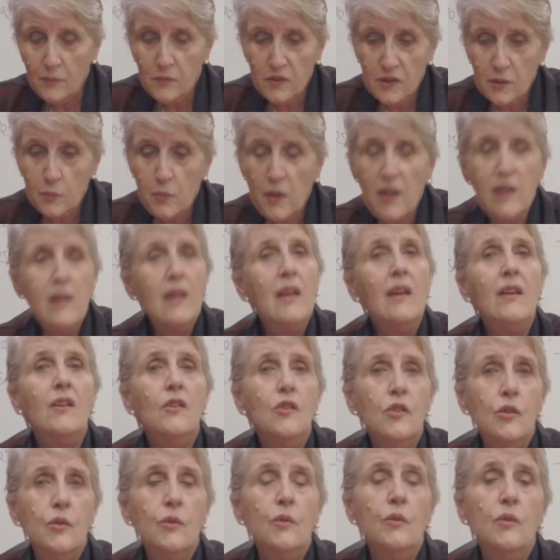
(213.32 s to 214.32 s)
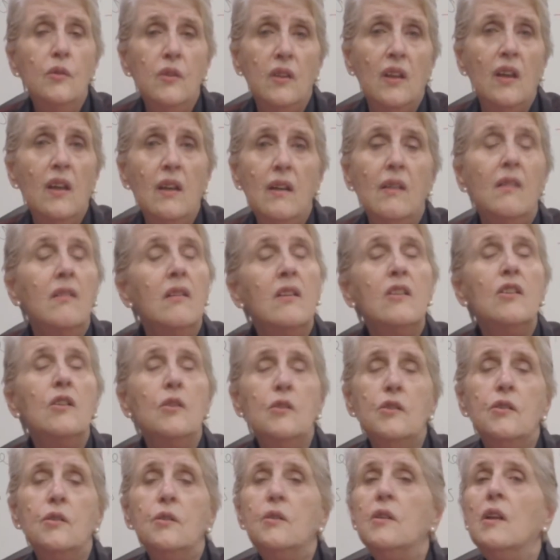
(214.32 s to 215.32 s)
speaking to the
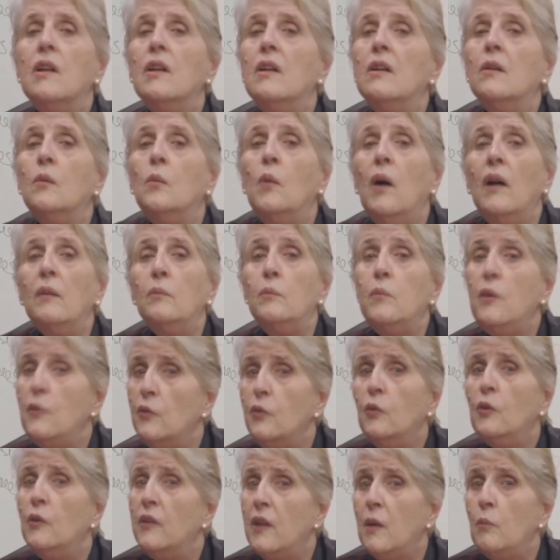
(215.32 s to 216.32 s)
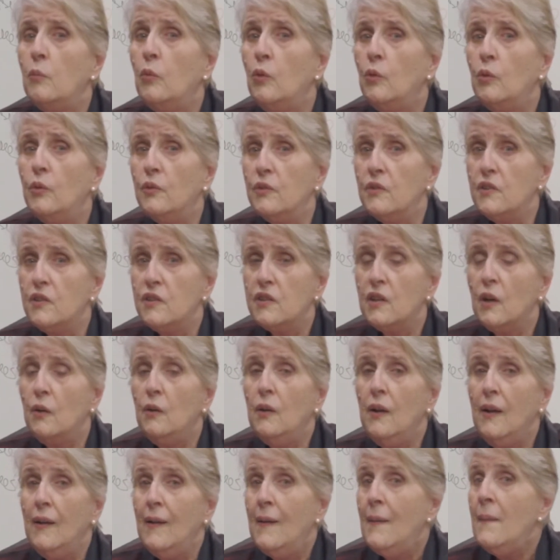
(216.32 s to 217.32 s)
little one before they're born.
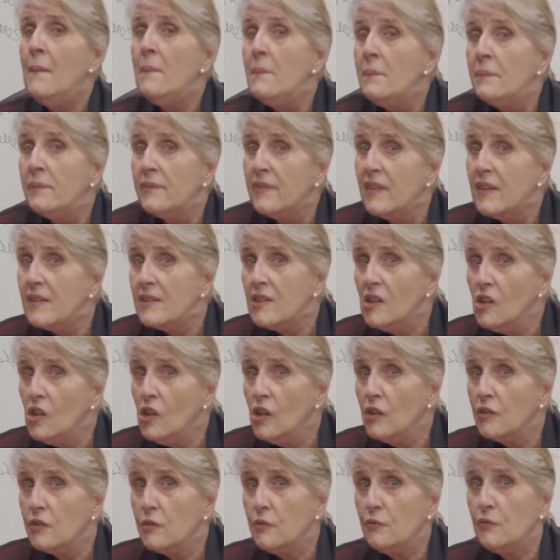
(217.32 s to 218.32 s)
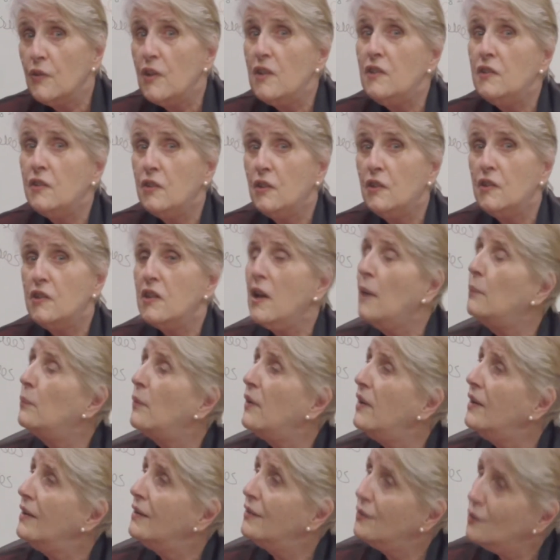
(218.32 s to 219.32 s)
So there's a lot of research
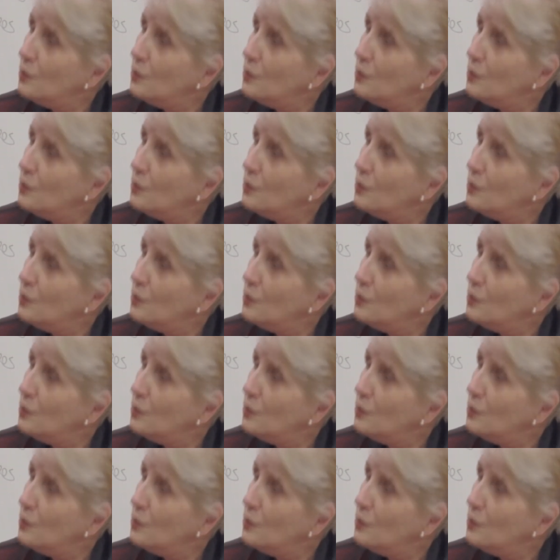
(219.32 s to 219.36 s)
happening